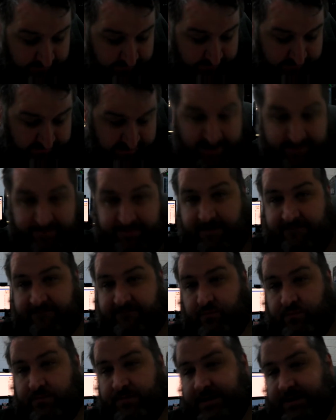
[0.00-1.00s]
to get that for
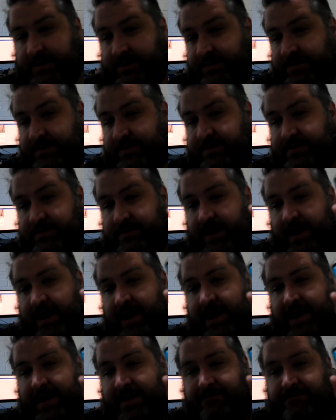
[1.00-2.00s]
me.
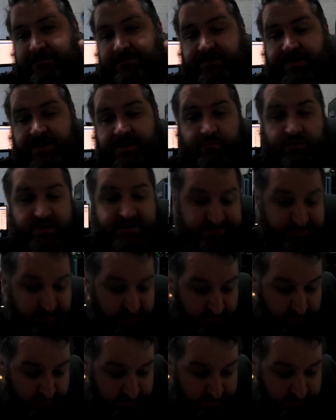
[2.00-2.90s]
Phone works pretty well